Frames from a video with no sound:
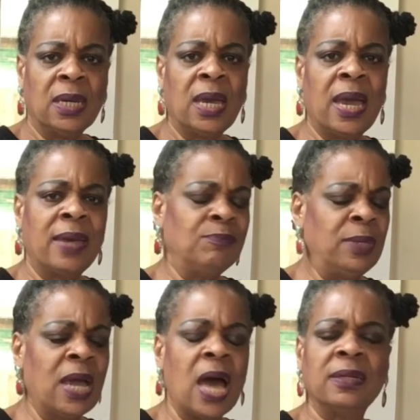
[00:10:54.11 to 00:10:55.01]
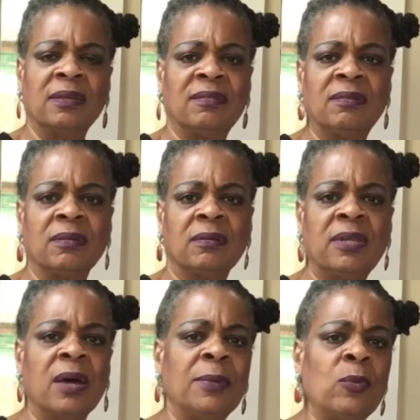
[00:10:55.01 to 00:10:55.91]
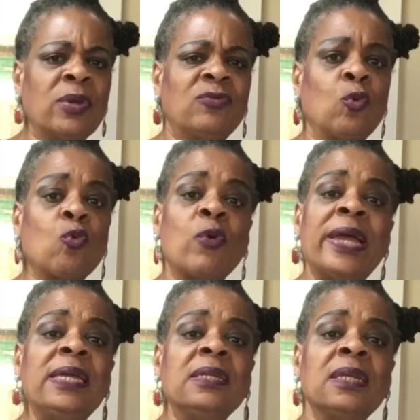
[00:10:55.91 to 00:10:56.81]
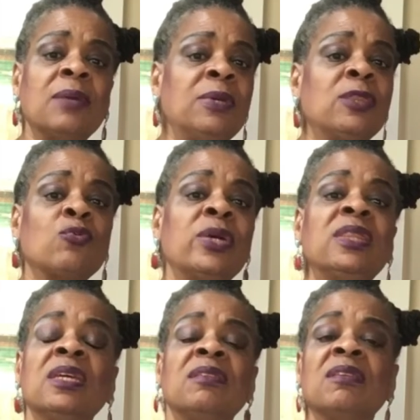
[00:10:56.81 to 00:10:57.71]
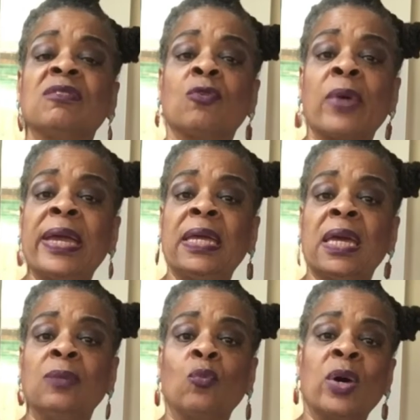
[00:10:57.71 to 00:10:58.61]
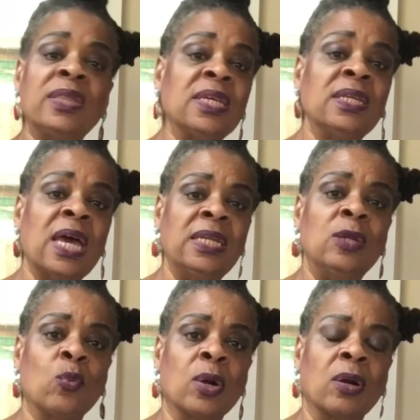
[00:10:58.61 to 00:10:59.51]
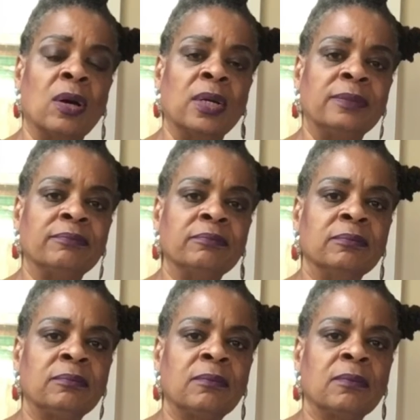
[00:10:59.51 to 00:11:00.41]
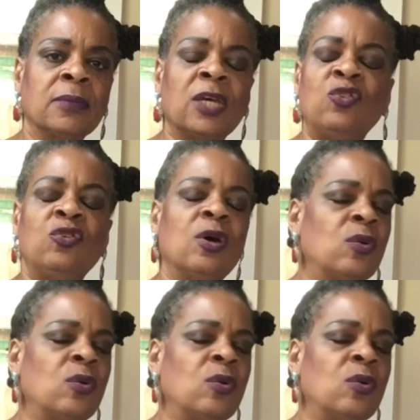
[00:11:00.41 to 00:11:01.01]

And be honest. Tell me what's great. Give me 3 things that's great and 1 thing that I need to work on. Because you don't